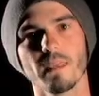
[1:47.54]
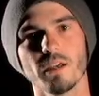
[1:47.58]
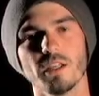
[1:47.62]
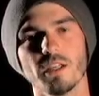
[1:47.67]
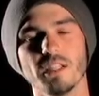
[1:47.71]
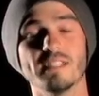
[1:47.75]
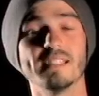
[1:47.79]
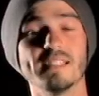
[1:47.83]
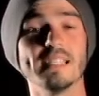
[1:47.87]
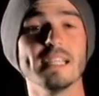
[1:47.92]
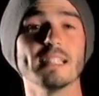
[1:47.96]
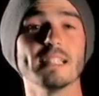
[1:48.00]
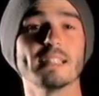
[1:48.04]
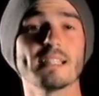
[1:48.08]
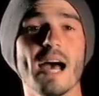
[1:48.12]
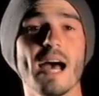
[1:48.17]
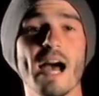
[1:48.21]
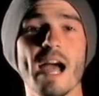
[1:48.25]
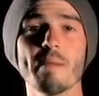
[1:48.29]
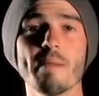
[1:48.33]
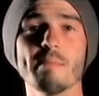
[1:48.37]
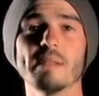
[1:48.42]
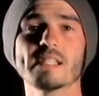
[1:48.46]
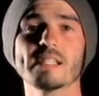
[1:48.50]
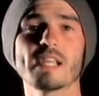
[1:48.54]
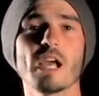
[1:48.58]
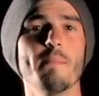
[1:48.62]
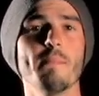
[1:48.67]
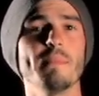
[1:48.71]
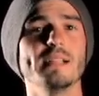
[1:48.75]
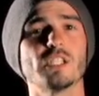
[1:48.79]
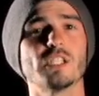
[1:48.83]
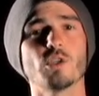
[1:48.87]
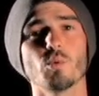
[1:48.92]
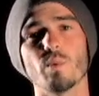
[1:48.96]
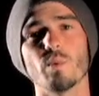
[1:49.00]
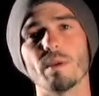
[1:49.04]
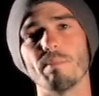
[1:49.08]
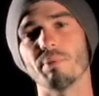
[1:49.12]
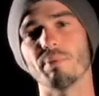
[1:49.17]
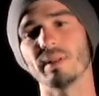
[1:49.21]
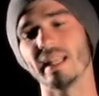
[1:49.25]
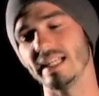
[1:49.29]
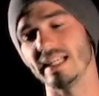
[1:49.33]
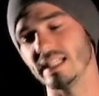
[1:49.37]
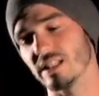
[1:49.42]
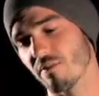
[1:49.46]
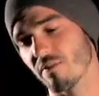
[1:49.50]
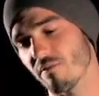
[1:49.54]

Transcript: You see, a time is coming to replace